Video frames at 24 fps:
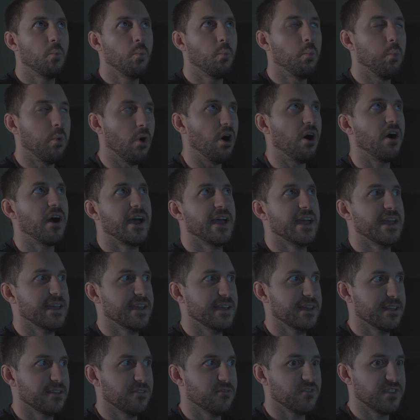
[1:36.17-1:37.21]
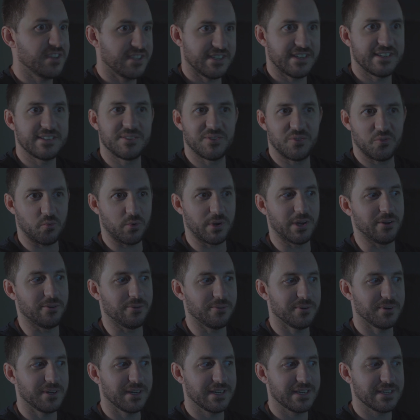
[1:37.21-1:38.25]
why this isn't real.